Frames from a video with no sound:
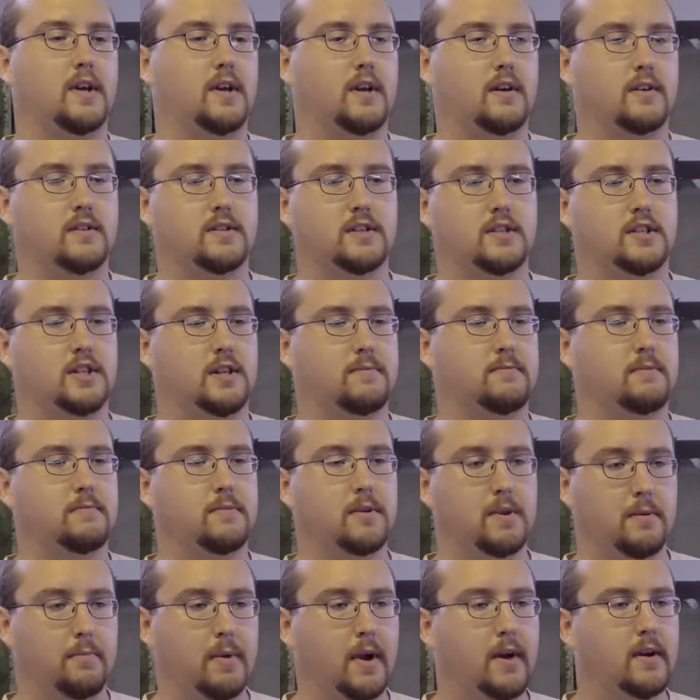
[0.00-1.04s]
They are
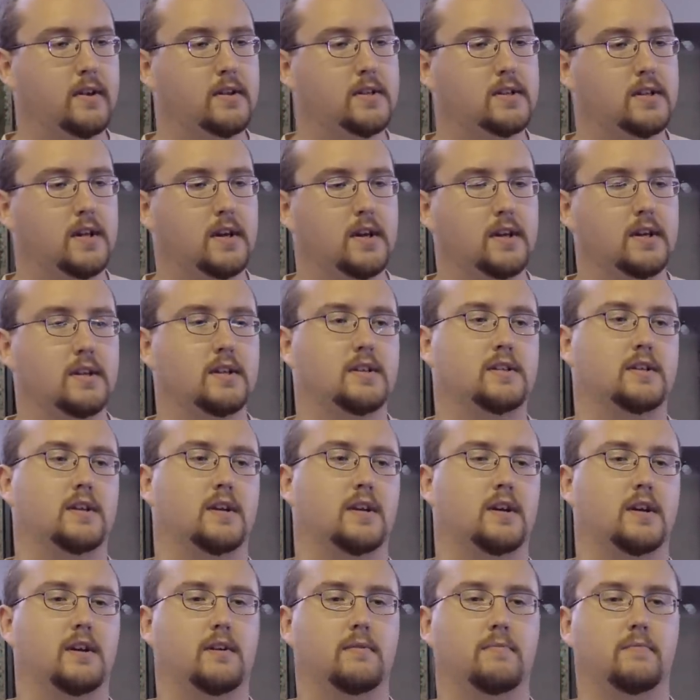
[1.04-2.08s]
susceptible to parasites.
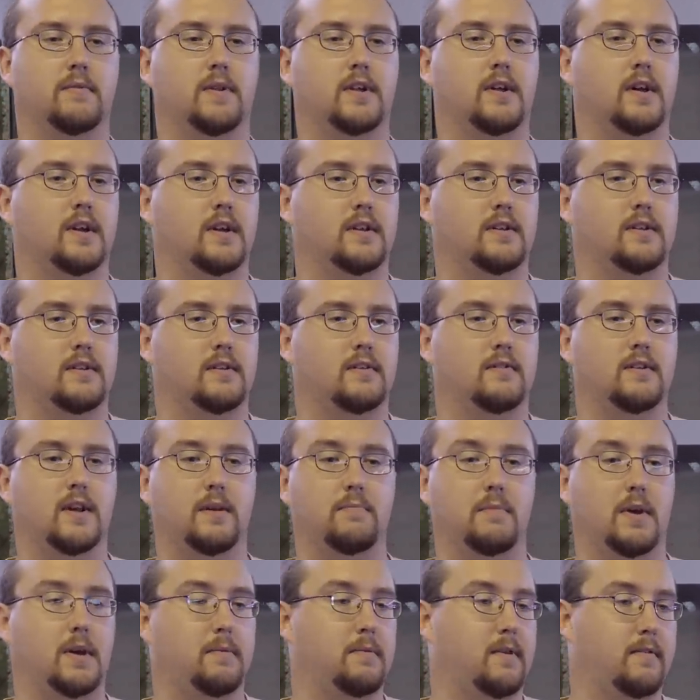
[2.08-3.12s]

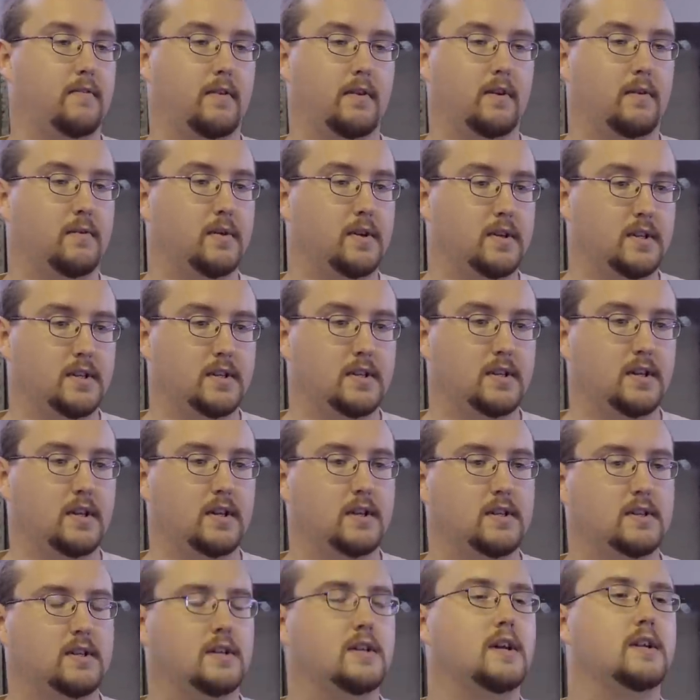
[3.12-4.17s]
They may be very well
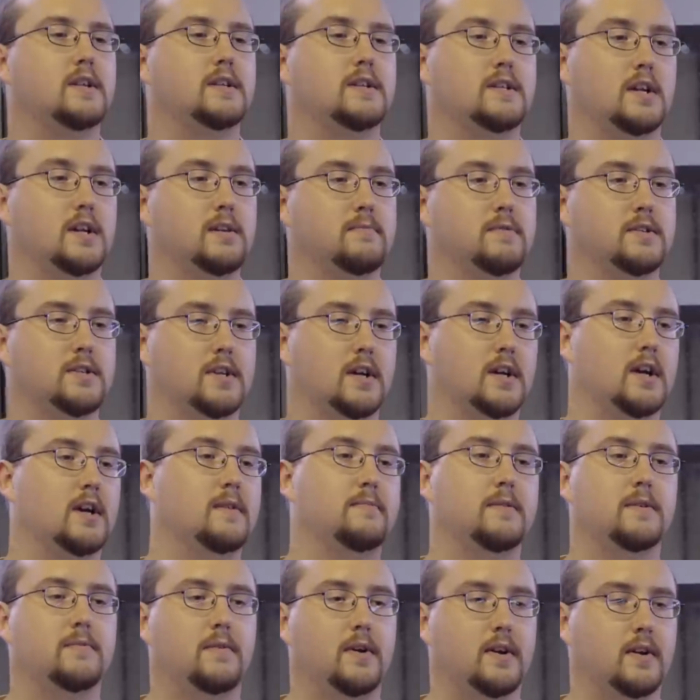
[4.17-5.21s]
diseased. A lot of these animals that
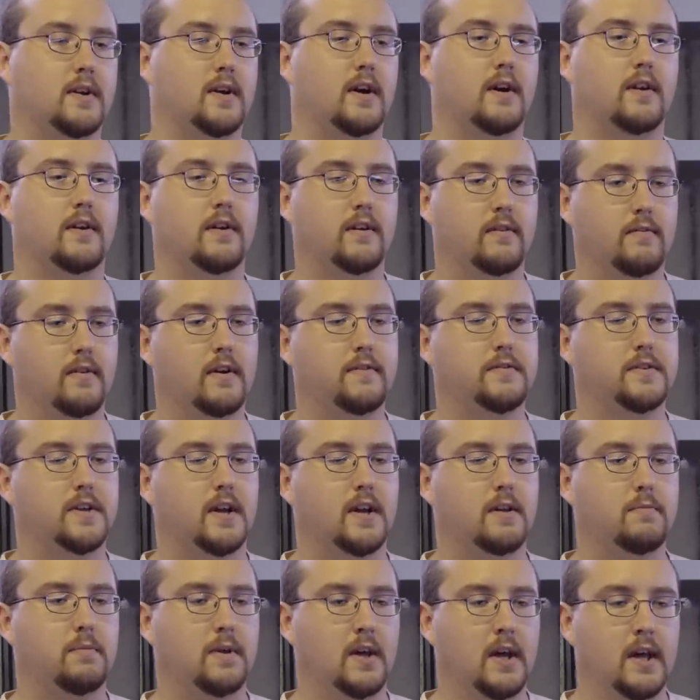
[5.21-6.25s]
come in wild caught are in rough
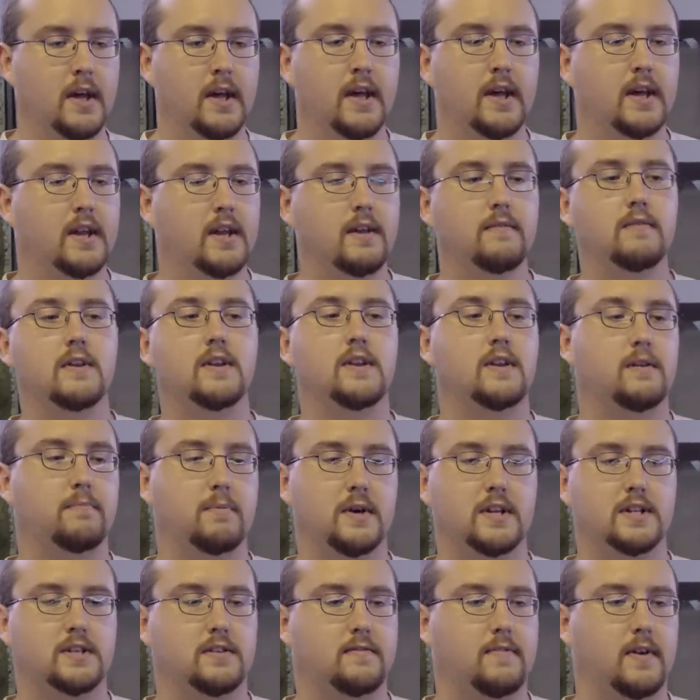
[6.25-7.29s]
shape. And even in the
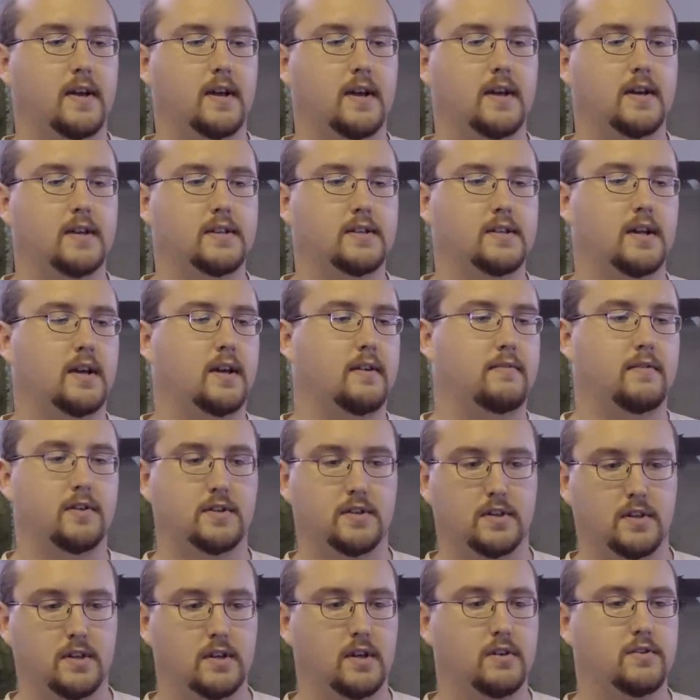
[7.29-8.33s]
best of hands, they have
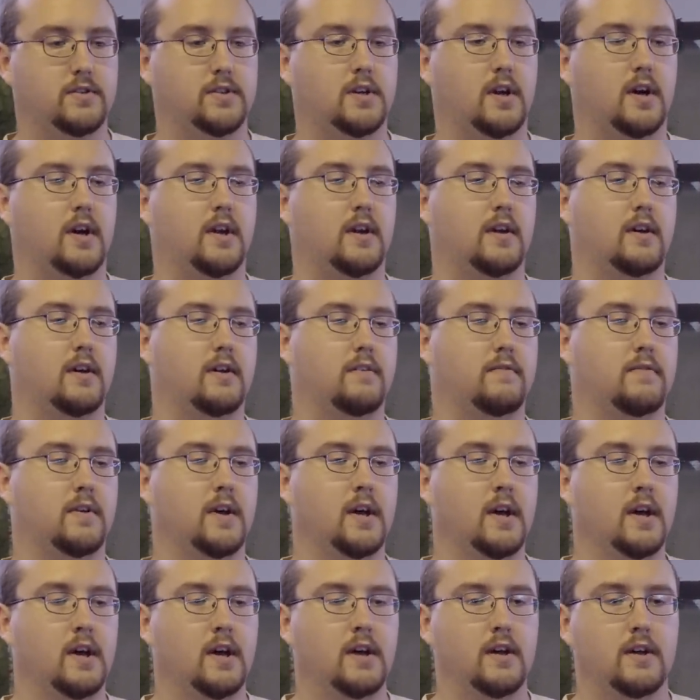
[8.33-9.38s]
virtually no shot of
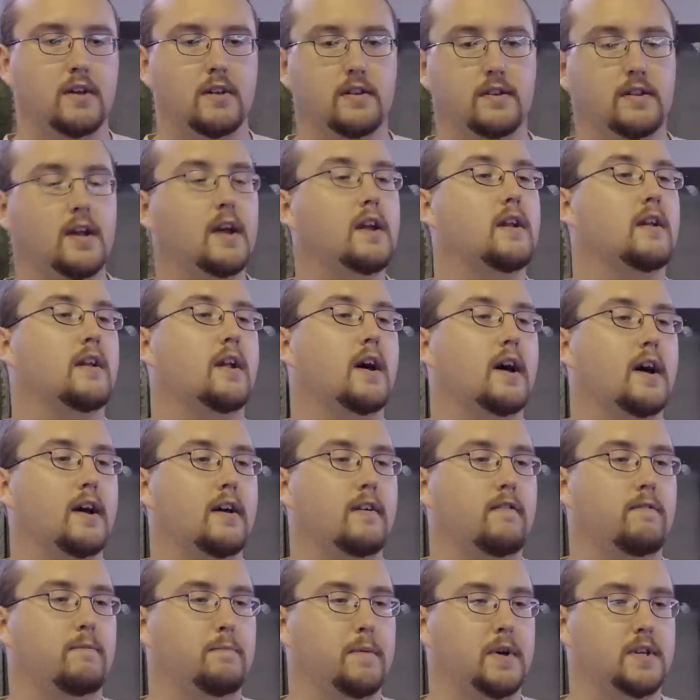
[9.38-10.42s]
staying
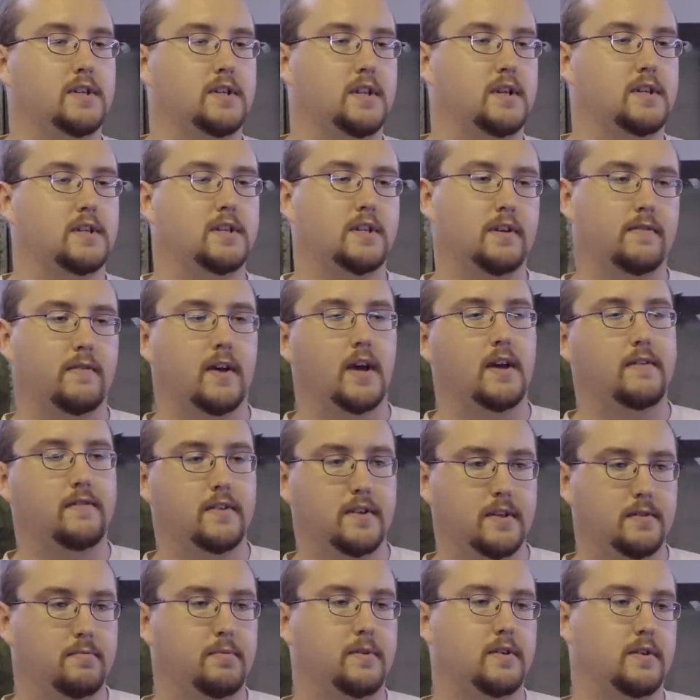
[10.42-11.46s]
alive, much less
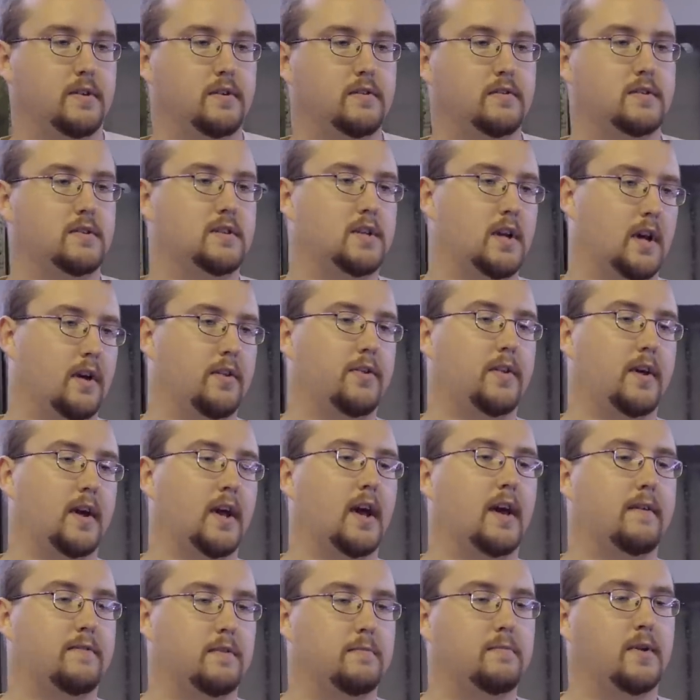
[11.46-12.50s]
surviving to produce healthy
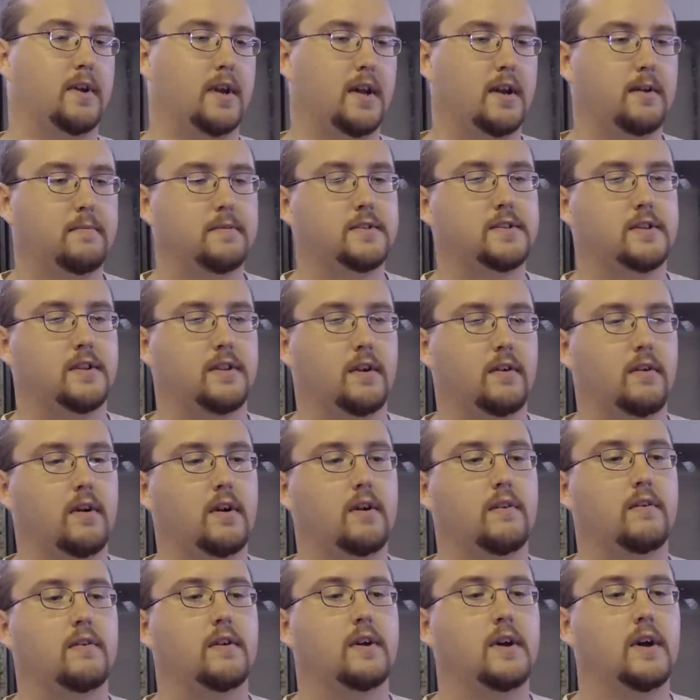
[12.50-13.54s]
captive bred animals of their
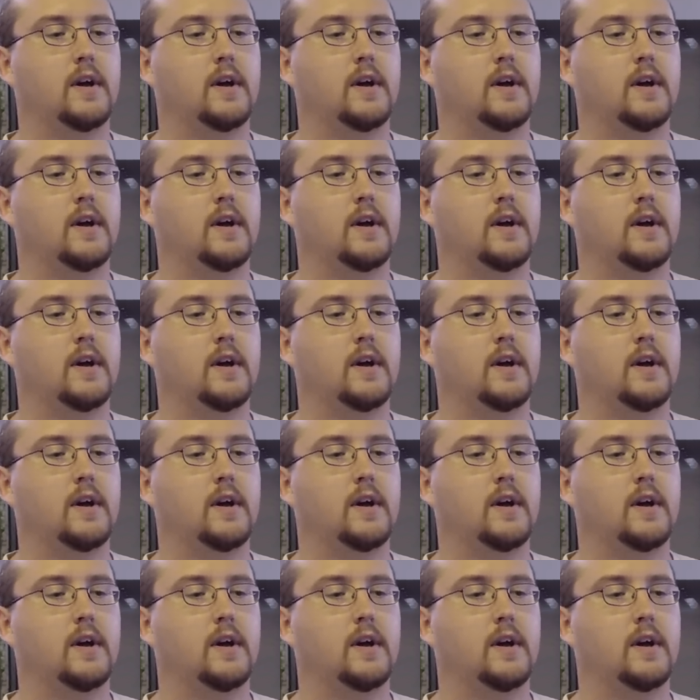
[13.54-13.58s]
own.